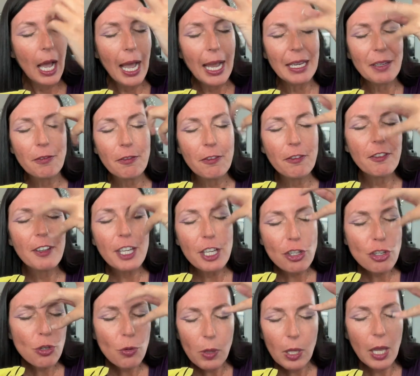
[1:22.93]
I
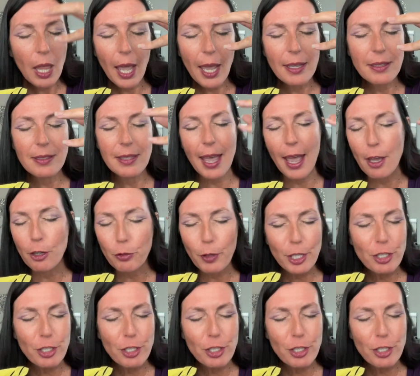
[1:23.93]
visualize that,